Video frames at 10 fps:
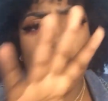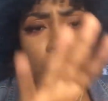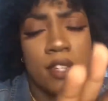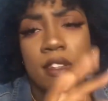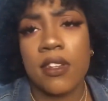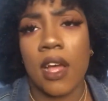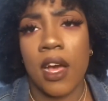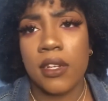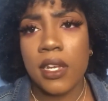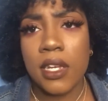this is
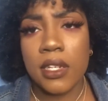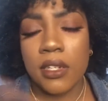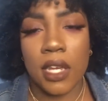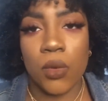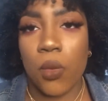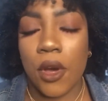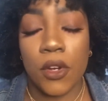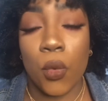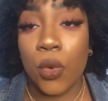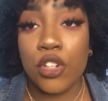not day
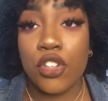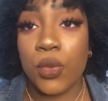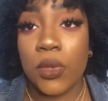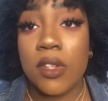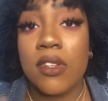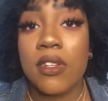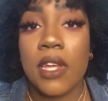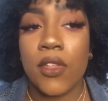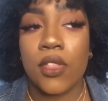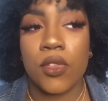1 or 2. This is
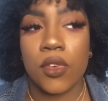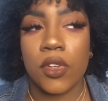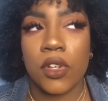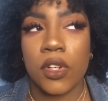day 3.